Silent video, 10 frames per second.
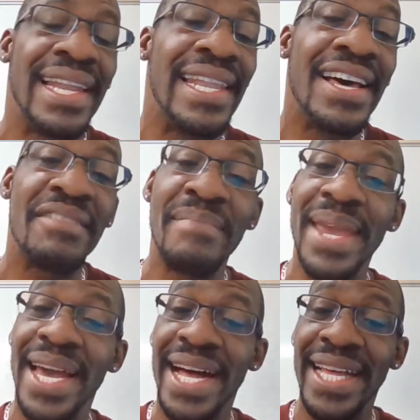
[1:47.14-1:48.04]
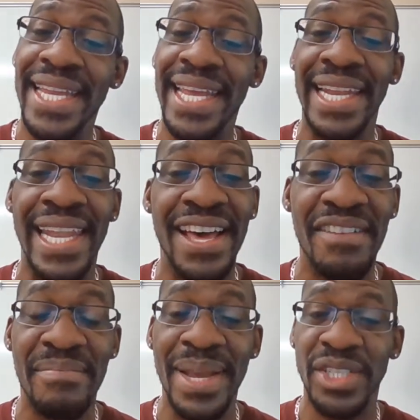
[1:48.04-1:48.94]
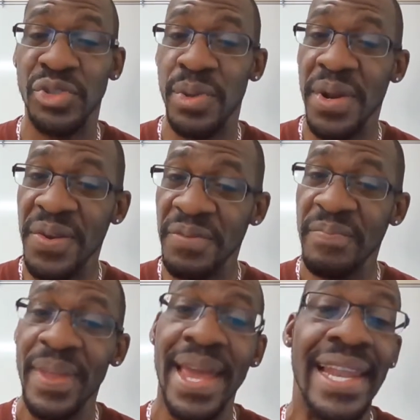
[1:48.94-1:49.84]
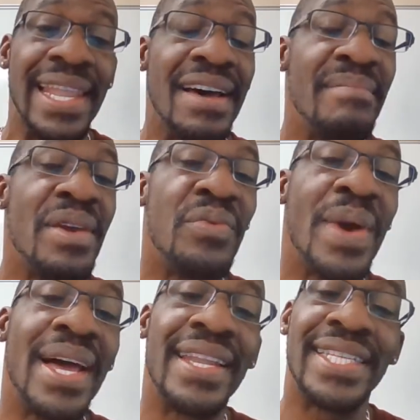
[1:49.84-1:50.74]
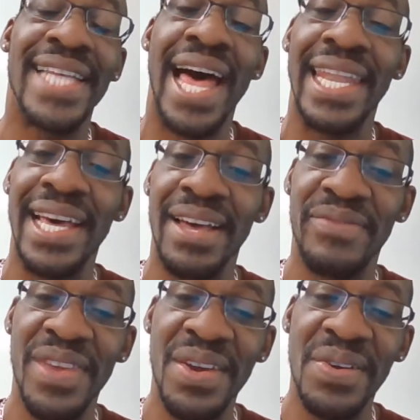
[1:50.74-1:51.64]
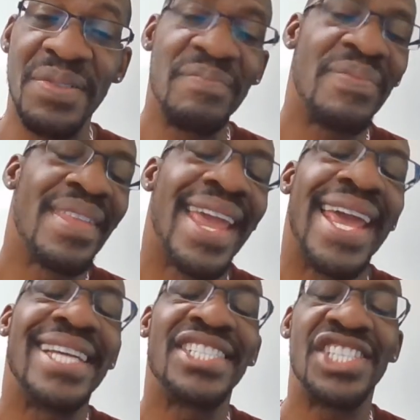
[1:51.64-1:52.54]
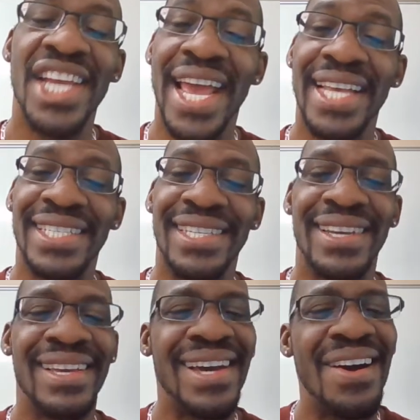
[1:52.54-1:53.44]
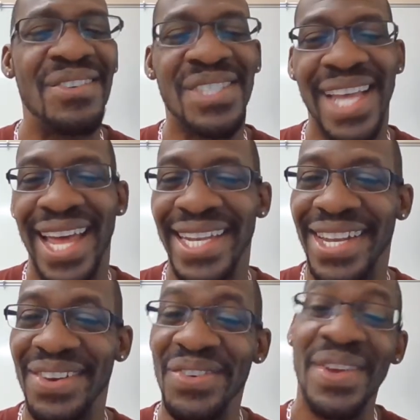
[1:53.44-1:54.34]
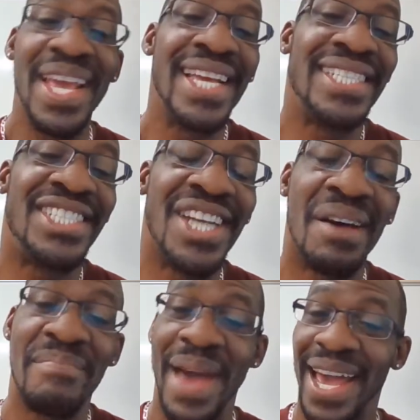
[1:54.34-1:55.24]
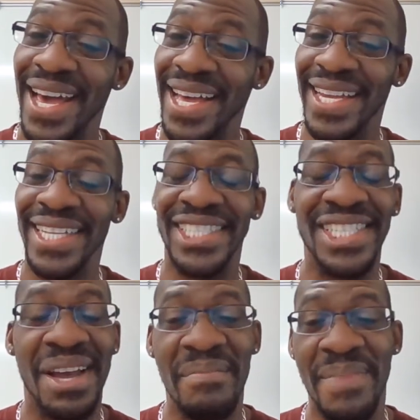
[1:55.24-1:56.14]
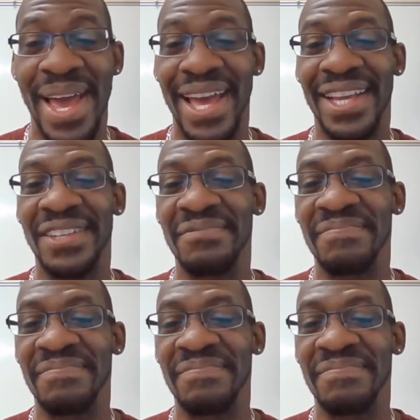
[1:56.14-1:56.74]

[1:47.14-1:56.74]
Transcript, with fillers: Love me, honey, love me true, love me well as I love you. And she answered, Course I do. Jump back, honey, jump back.